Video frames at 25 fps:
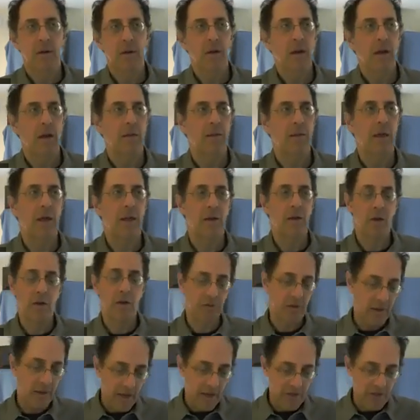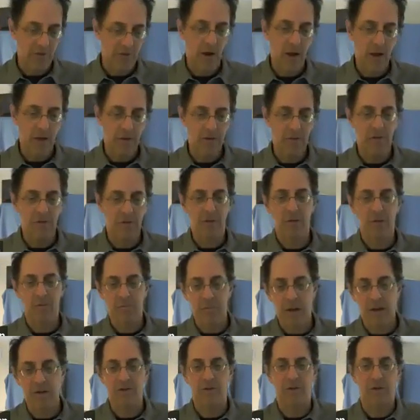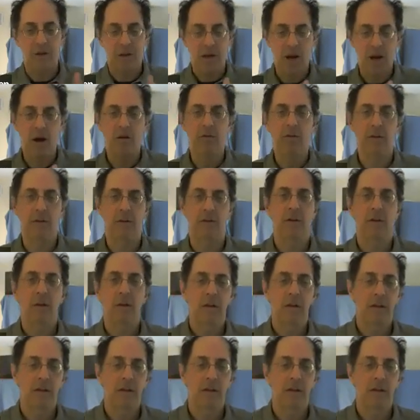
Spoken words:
And then those electrons, you can measure the current